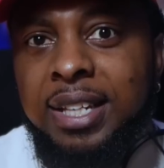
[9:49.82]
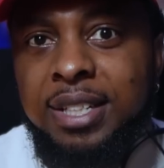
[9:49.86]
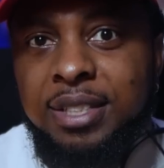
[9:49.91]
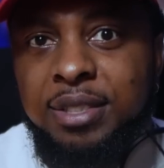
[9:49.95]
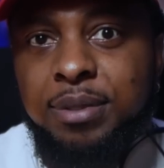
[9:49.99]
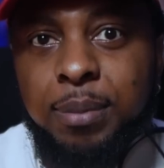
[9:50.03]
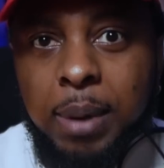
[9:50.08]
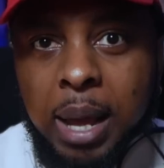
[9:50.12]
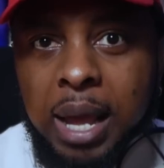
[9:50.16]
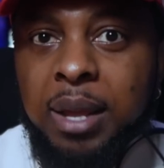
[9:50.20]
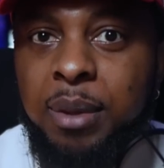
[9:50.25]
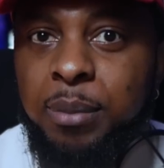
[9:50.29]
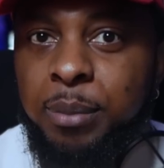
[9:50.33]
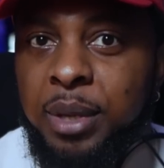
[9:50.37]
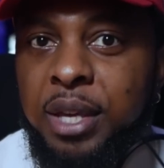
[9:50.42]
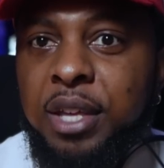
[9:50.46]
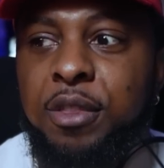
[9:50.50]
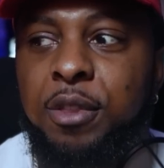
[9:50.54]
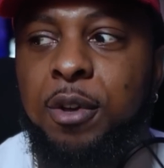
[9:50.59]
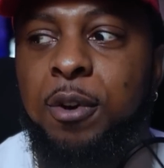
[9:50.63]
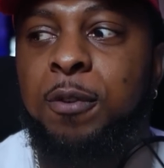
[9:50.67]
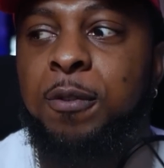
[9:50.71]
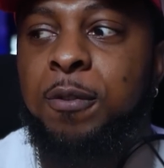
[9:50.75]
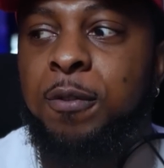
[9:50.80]
this might be
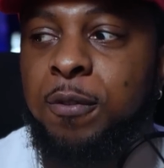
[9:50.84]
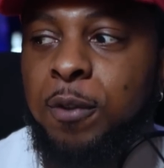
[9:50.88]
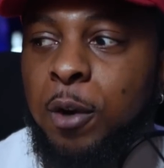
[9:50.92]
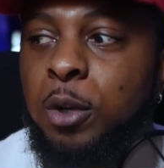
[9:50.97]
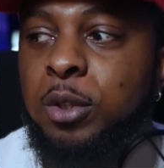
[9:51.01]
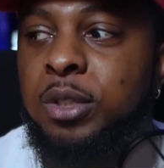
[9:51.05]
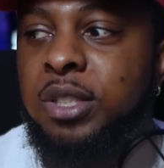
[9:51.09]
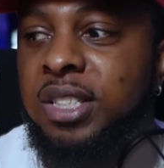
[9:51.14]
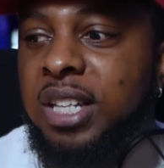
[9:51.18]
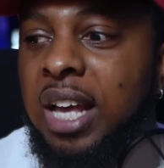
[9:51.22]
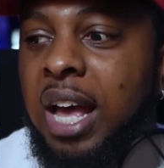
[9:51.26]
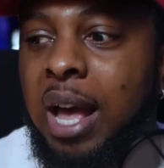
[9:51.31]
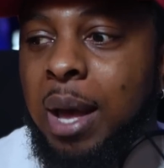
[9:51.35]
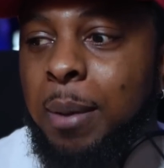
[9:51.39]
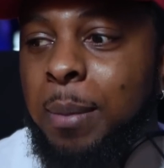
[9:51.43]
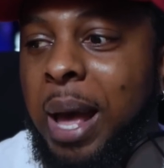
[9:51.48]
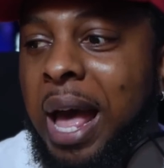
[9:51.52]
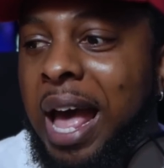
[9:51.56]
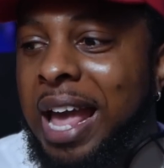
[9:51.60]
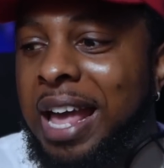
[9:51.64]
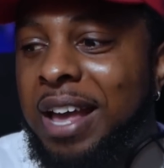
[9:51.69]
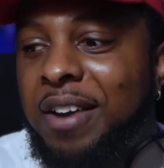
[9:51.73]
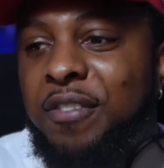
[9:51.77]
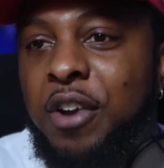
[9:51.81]
the first time
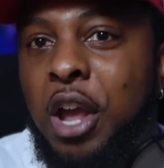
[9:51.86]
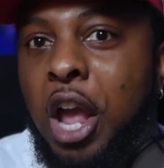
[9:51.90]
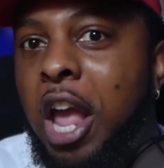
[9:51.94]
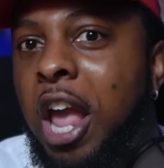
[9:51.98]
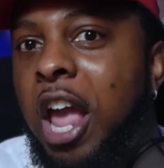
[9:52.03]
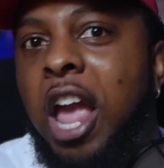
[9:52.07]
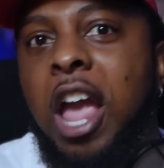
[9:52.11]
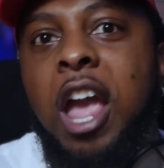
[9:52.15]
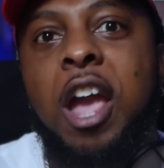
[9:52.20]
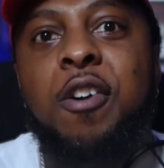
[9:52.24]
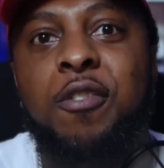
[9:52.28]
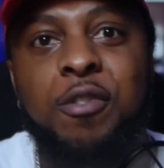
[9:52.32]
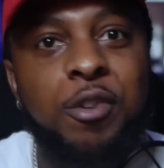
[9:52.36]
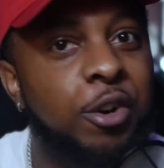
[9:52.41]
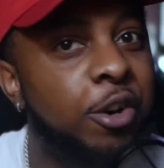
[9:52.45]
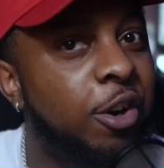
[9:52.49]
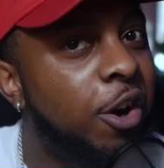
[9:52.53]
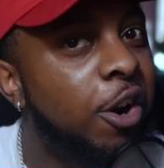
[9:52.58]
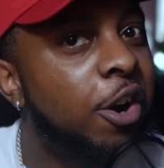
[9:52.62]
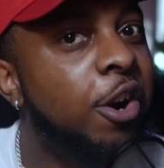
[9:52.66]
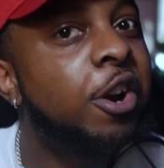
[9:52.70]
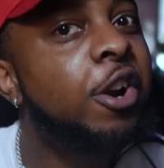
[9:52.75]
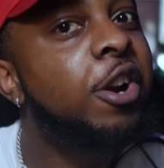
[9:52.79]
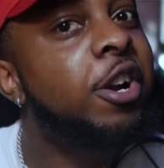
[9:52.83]
I have ever
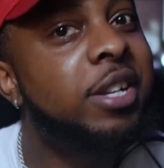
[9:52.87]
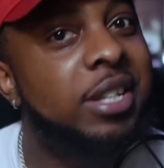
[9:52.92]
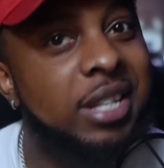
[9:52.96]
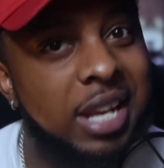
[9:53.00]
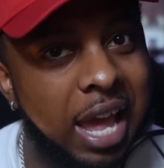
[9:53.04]
heard